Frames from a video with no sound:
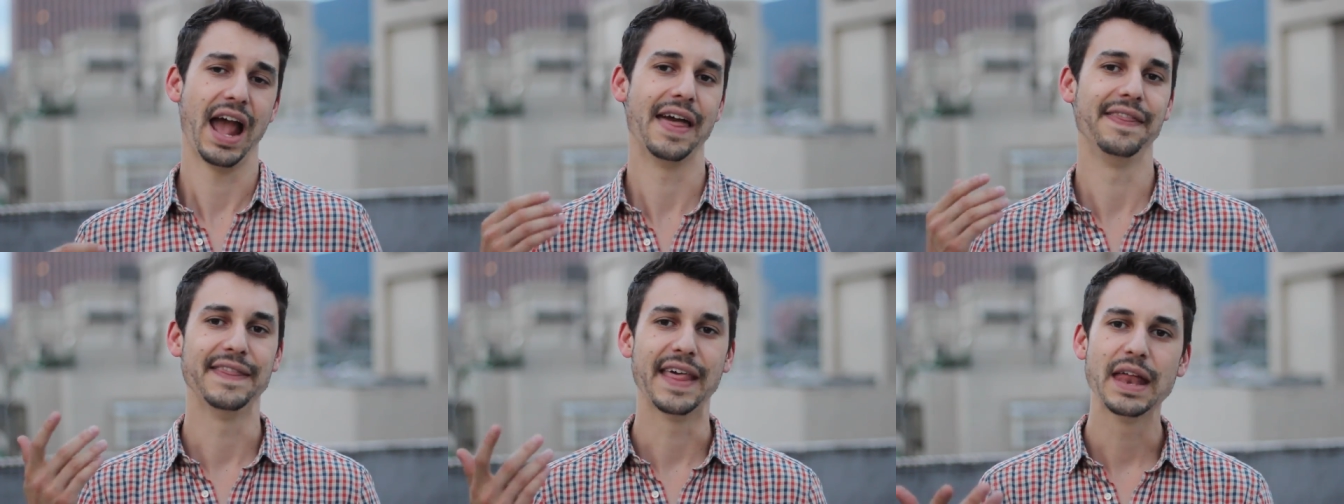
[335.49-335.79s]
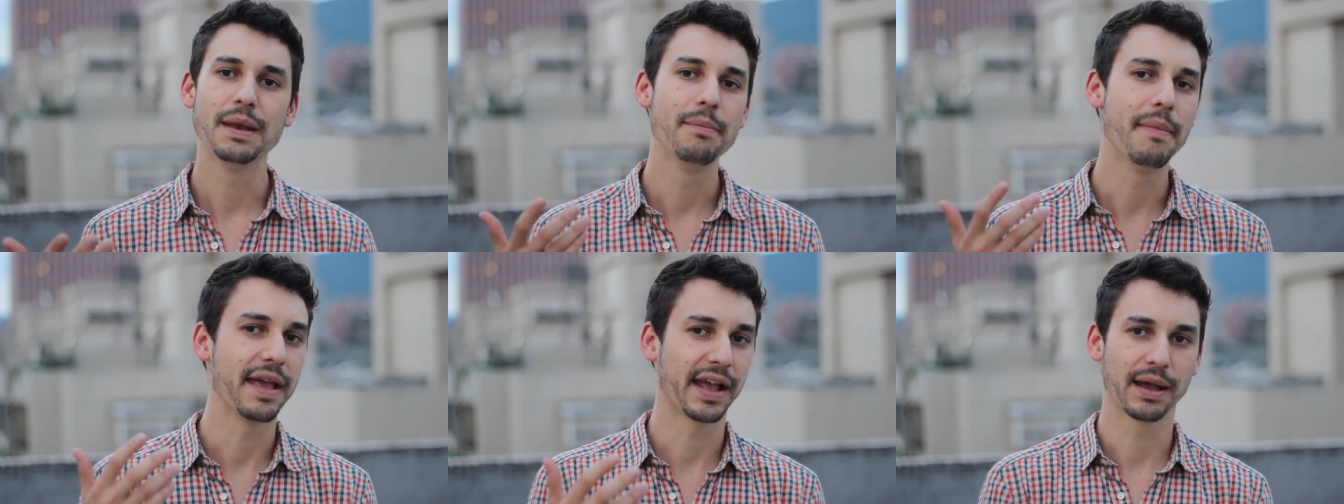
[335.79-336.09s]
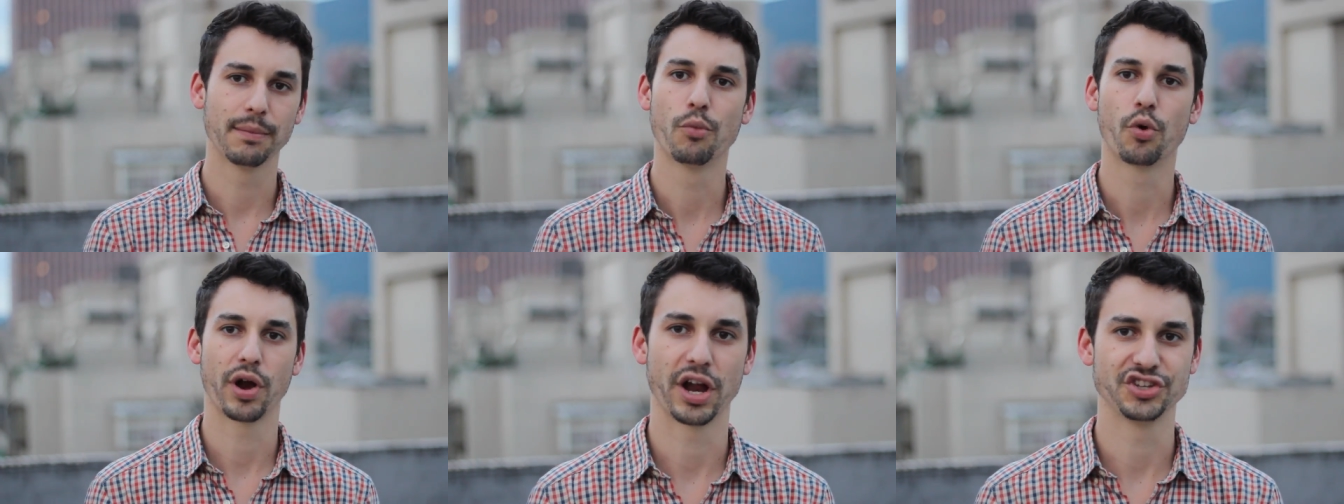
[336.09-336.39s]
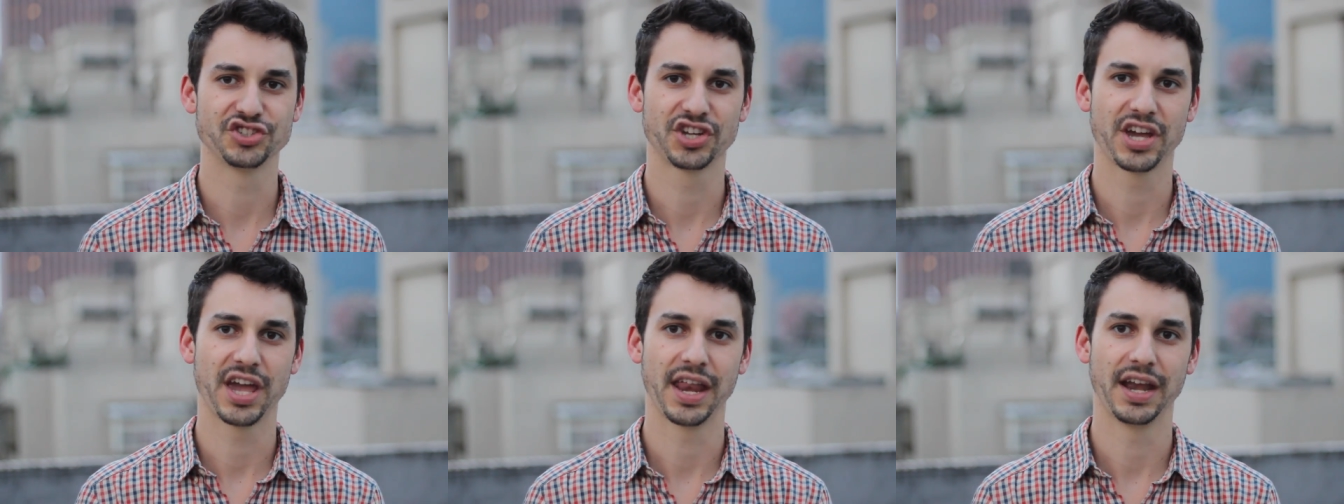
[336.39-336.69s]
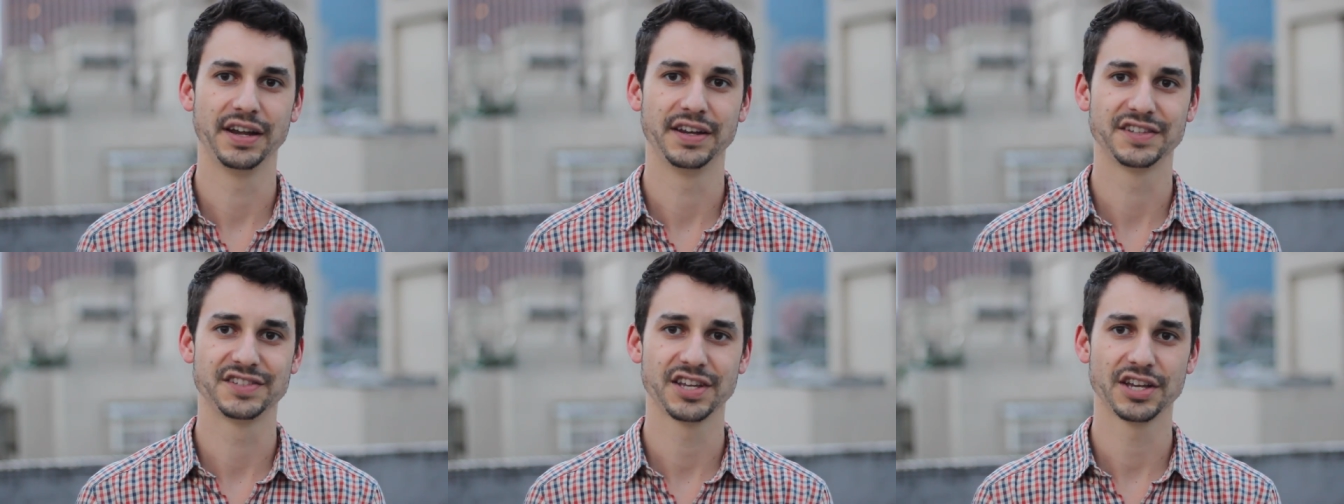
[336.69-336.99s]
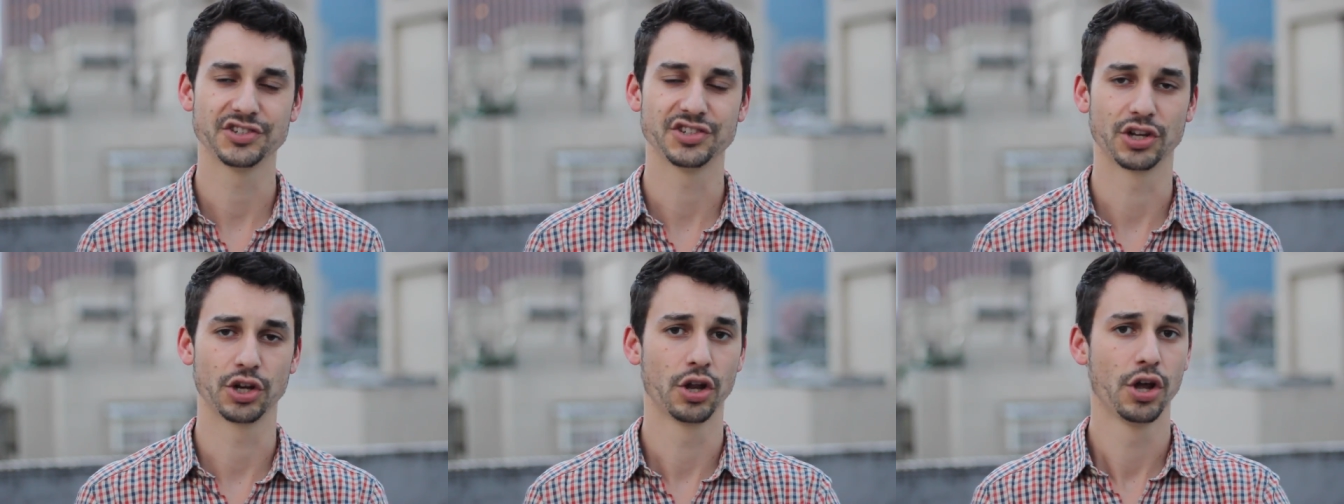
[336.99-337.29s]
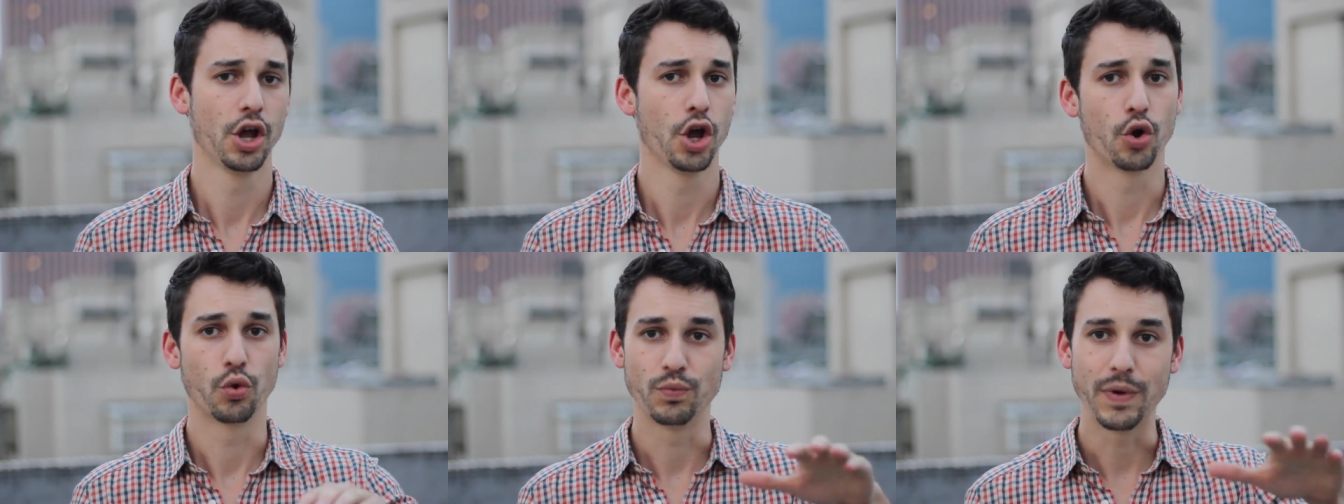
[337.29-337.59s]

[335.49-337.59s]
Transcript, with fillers: and then make a more educated decision